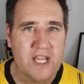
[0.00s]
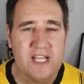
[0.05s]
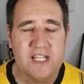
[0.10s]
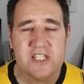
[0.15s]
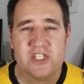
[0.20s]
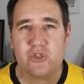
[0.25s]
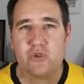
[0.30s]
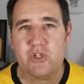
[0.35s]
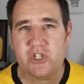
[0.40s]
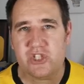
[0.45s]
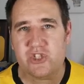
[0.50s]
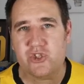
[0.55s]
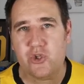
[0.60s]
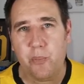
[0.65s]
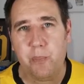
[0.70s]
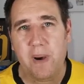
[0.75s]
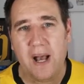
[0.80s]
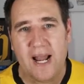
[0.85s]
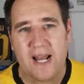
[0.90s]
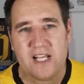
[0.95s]
It's Crystal
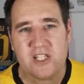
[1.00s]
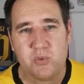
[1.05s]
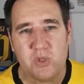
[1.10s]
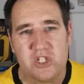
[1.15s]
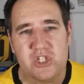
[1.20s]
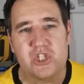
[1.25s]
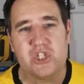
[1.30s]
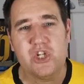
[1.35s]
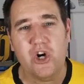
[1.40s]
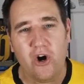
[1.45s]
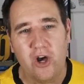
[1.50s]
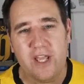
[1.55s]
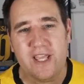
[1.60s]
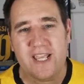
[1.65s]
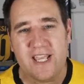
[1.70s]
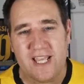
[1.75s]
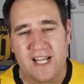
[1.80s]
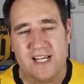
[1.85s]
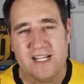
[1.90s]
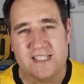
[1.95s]
Palace. We're giant
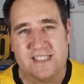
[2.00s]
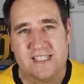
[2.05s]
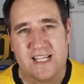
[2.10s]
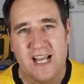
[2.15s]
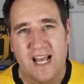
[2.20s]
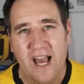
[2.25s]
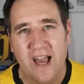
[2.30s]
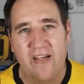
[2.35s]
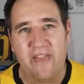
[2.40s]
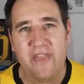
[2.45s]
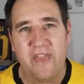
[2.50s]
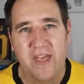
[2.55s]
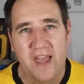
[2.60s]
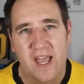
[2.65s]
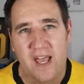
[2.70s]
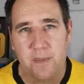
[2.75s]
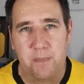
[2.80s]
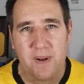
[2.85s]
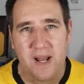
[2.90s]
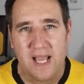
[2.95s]
killers at
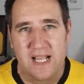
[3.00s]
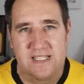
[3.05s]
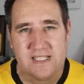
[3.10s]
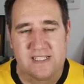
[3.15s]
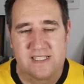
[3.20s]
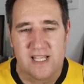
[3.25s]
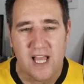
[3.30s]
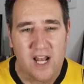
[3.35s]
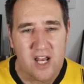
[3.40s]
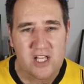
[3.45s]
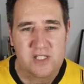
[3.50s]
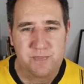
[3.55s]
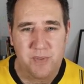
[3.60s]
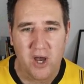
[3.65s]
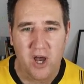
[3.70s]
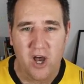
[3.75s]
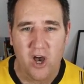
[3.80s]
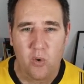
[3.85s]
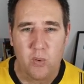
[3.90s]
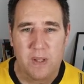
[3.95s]
their place at Selhurst
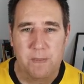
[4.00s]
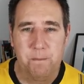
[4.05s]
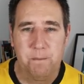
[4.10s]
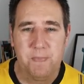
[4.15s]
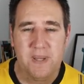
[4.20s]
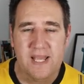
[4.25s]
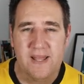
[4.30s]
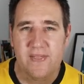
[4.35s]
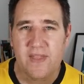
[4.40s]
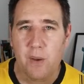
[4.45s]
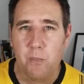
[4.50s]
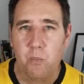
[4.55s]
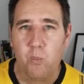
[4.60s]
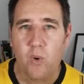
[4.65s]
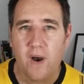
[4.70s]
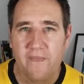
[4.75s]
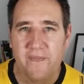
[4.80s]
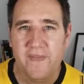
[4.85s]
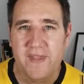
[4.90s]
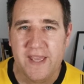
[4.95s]
Park. We beat them
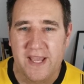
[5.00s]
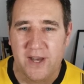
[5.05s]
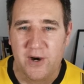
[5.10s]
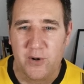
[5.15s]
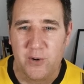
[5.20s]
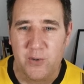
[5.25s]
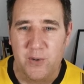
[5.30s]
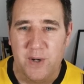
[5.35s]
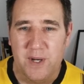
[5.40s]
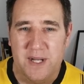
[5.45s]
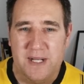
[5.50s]
1-0.